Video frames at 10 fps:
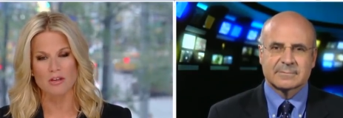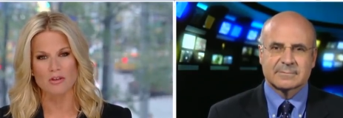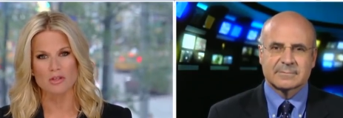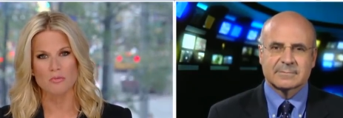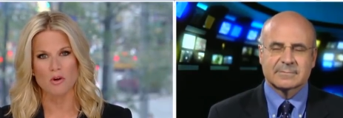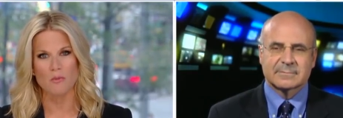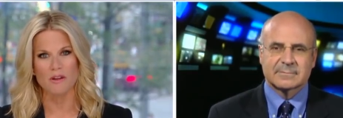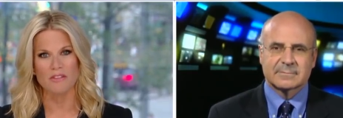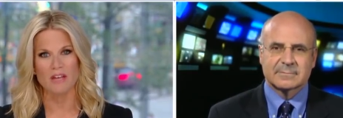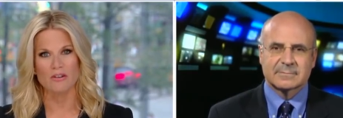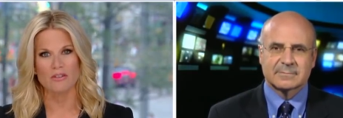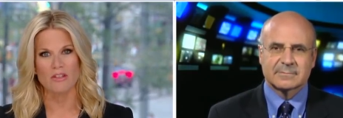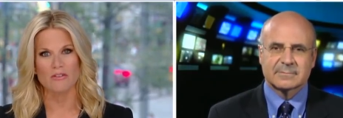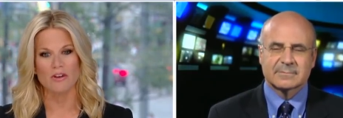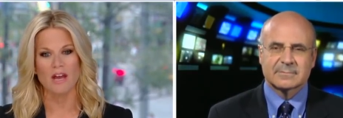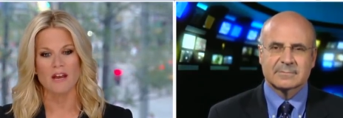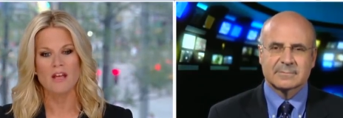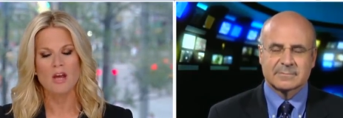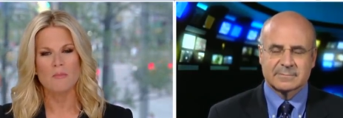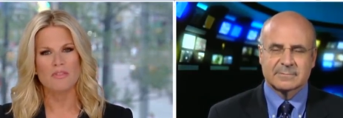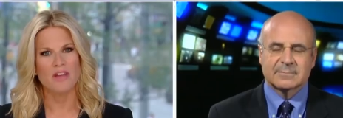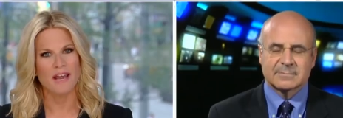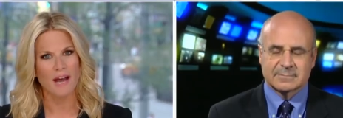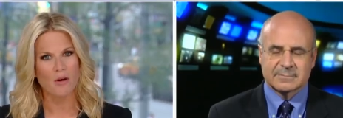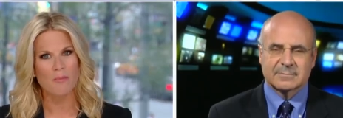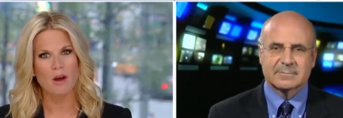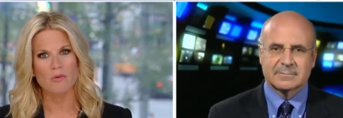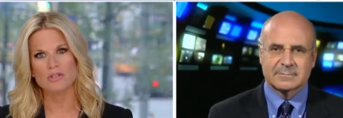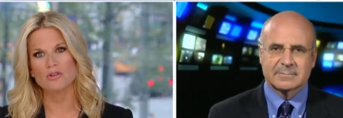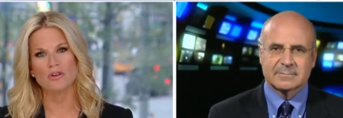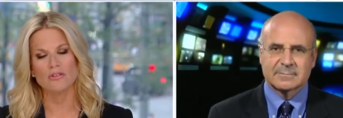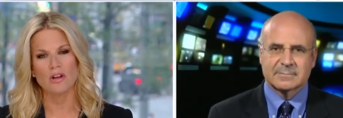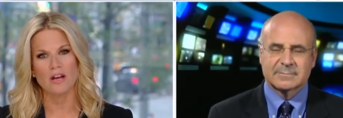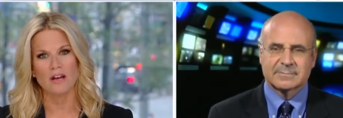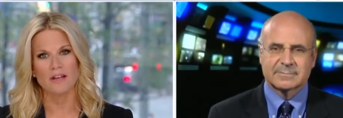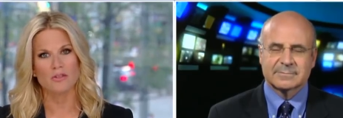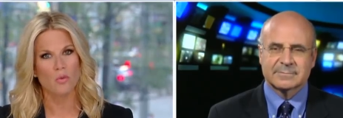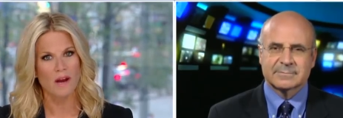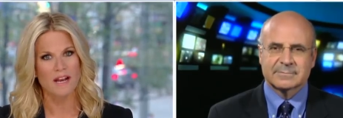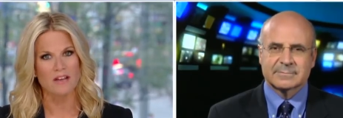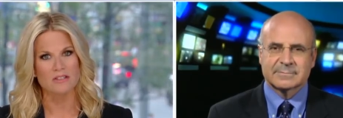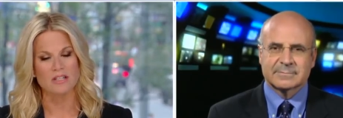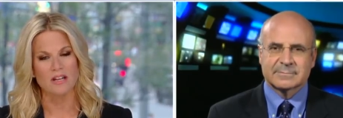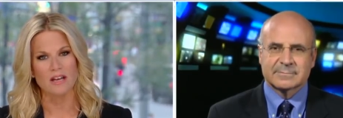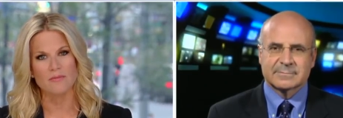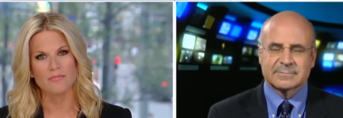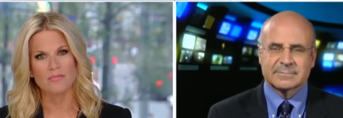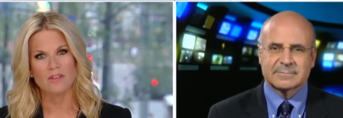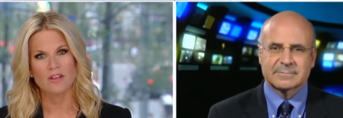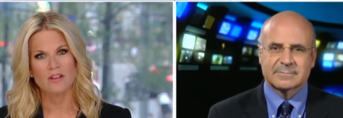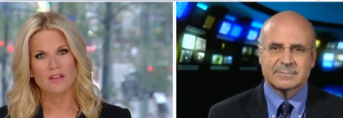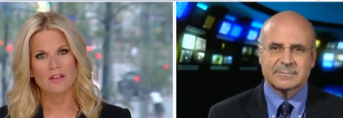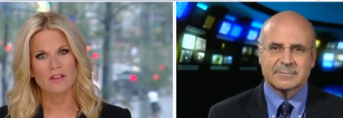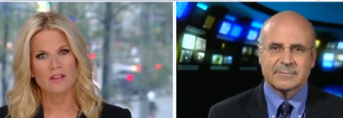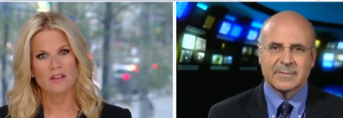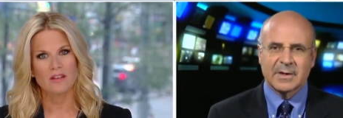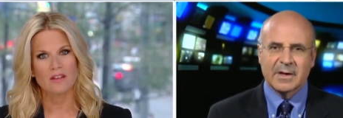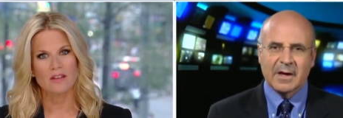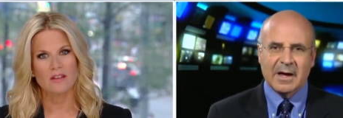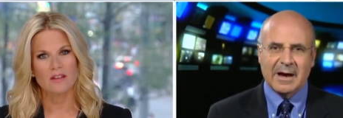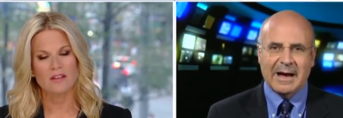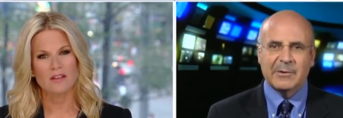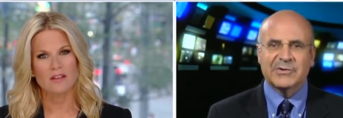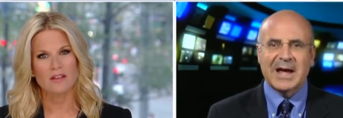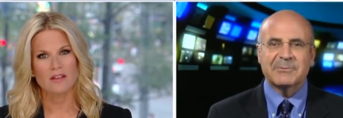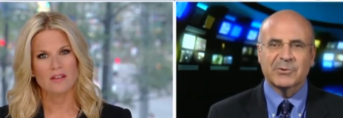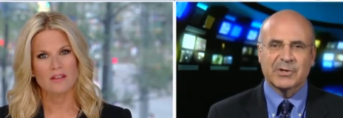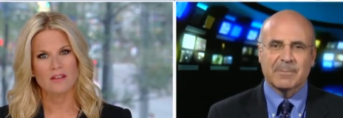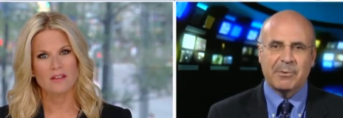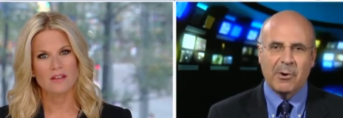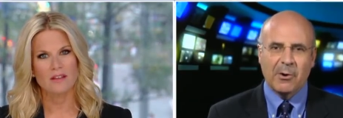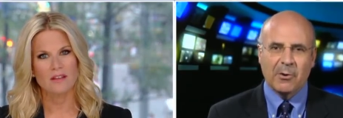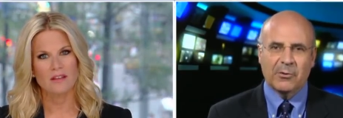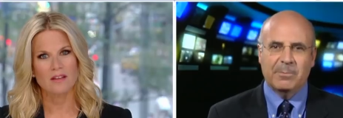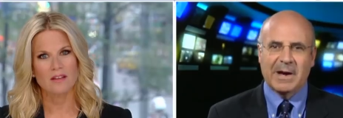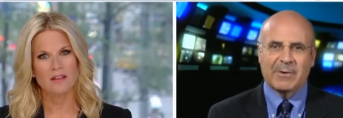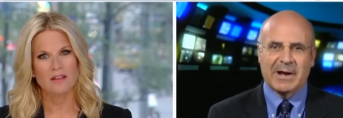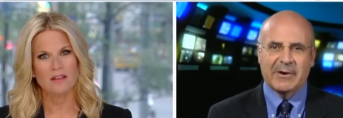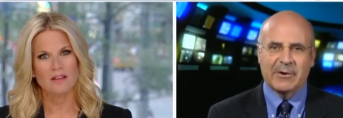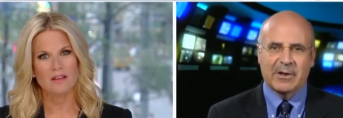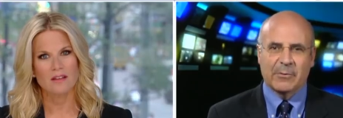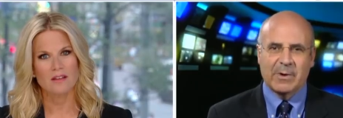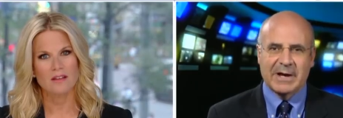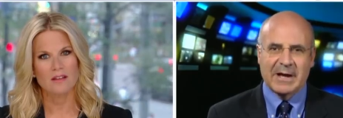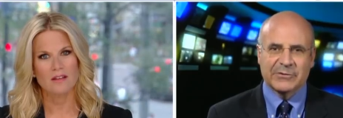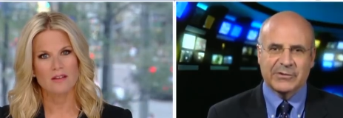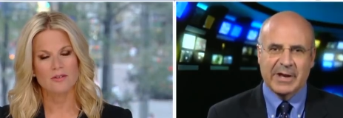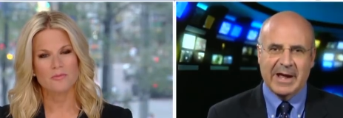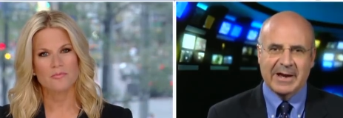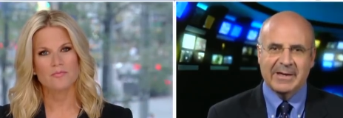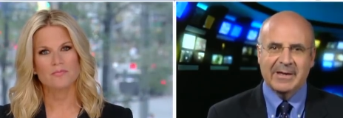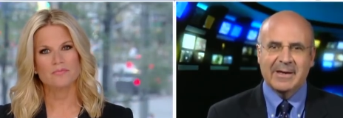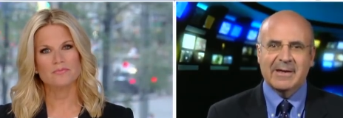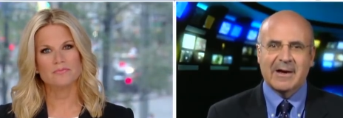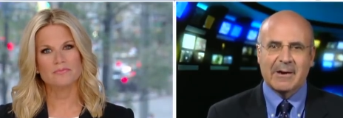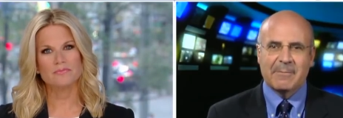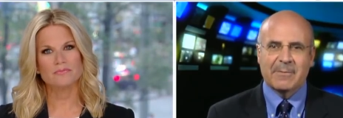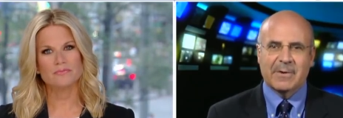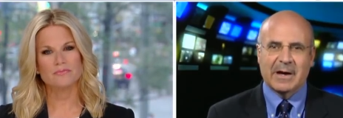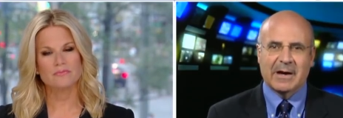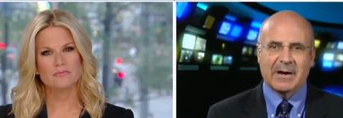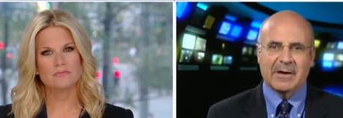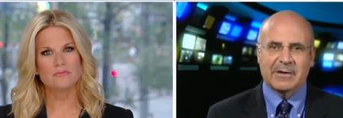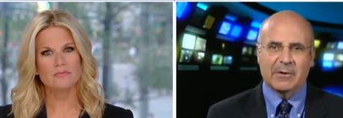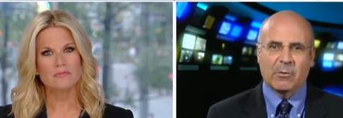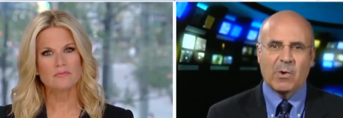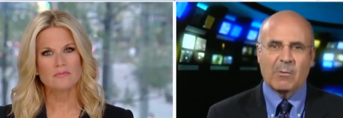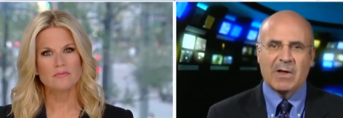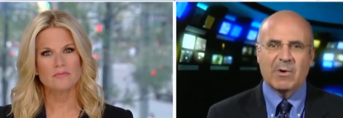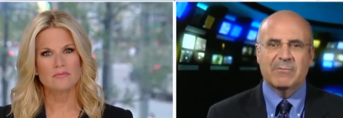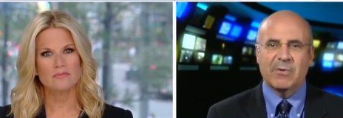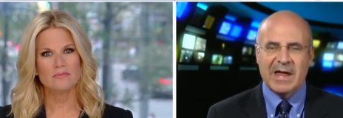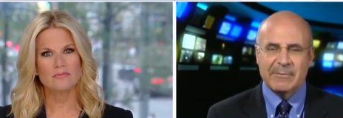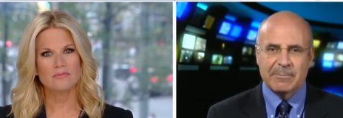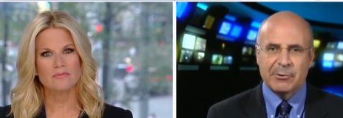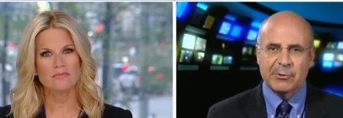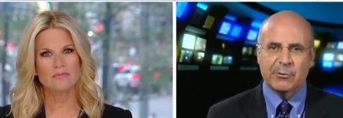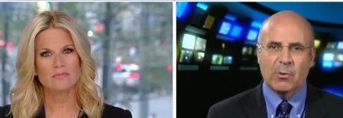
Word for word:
Speaker 1: know you spoke about that here the other night. But then, how about what you heard uh, at the White House today?
Speaker 2: I, I was absolutely appalled by what I heard at the White House today. Um, uh, you know, what, what, Vladimir Putin